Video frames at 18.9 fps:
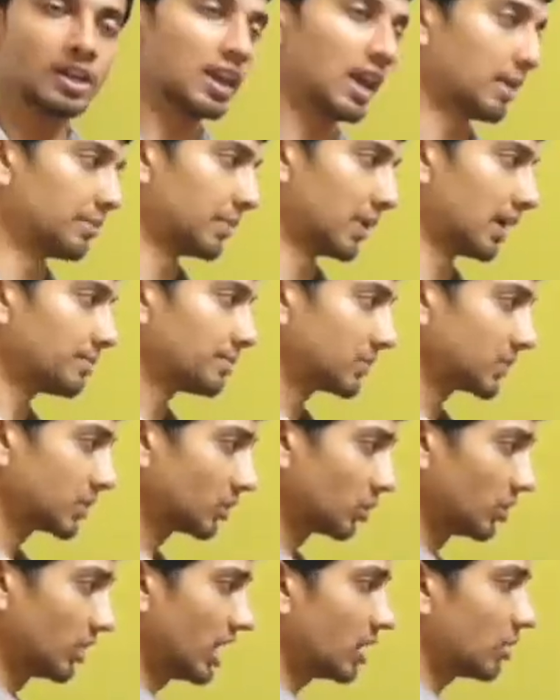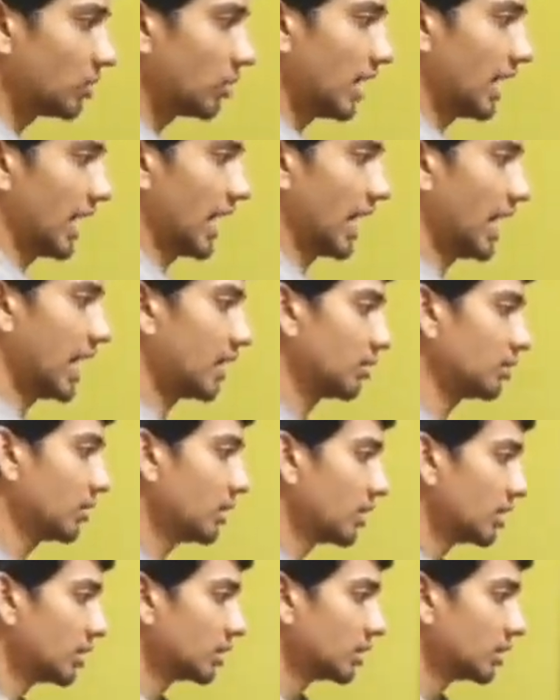lambda. So now I have